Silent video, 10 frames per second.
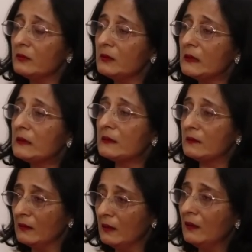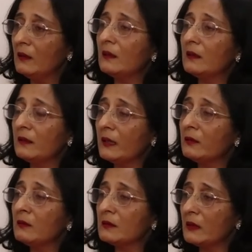seats, they
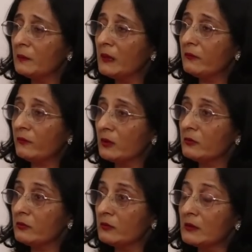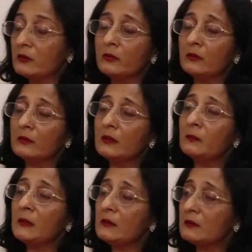cannot admit foreign students. So the
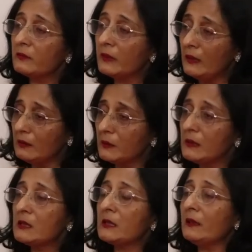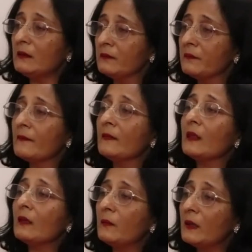Ministry of Health will check
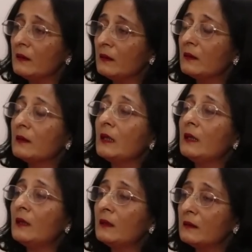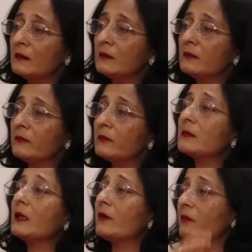whether they are
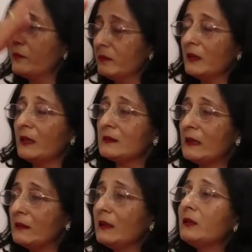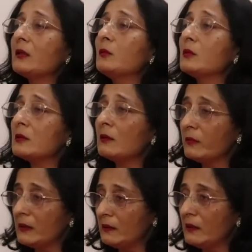extending their quota or
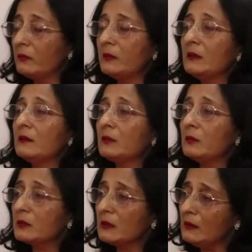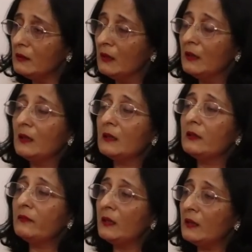whether they're within the quota. And
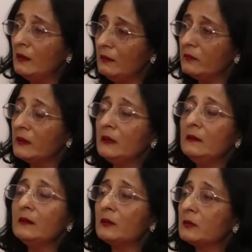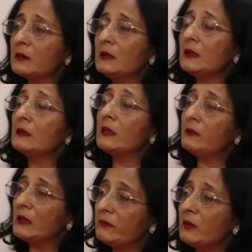if they are within the quota, then they
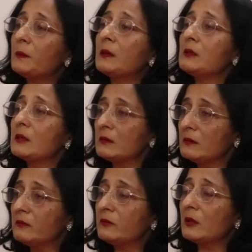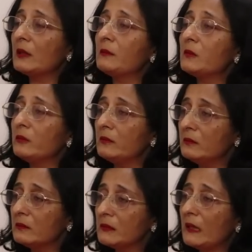will give the permission for them to
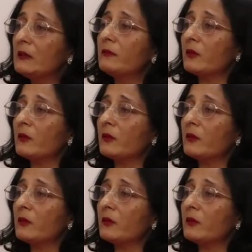take the